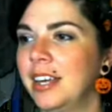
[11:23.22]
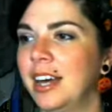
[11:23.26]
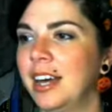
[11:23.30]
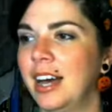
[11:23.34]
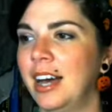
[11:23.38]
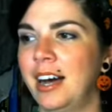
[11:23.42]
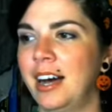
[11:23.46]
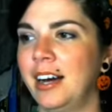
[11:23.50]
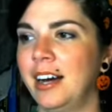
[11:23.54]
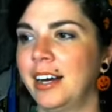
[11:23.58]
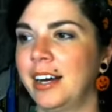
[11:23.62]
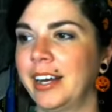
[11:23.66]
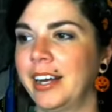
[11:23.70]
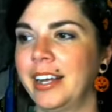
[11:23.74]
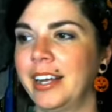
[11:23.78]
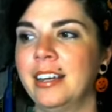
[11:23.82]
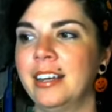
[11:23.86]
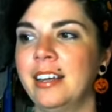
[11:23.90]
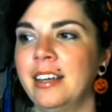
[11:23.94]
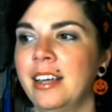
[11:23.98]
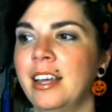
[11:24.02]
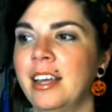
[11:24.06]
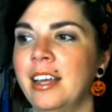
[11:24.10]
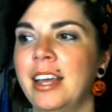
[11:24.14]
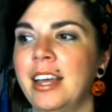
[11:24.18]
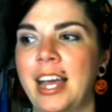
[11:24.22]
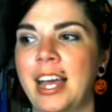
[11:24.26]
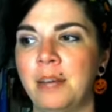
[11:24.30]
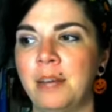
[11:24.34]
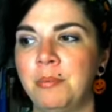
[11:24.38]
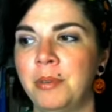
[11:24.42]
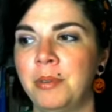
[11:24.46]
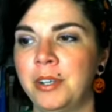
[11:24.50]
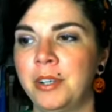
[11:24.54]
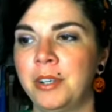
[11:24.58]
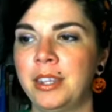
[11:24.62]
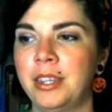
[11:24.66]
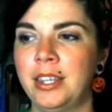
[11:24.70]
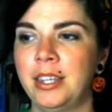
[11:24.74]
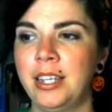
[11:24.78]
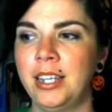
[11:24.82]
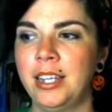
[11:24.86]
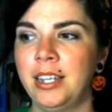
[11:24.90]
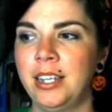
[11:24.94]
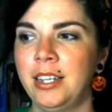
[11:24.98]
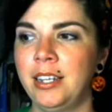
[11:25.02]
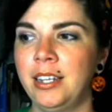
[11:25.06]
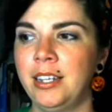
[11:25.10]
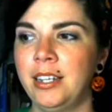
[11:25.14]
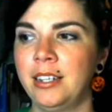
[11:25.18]
I had put
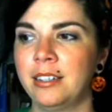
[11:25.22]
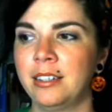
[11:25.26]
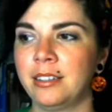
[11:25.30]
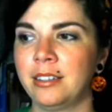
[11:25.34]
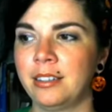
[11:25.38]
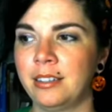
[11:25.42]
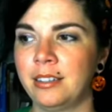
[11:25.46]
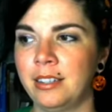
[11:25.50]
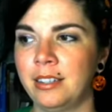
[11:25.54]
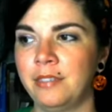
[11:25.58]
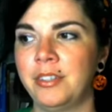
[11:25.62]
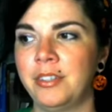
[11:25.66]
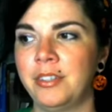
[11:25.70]
the living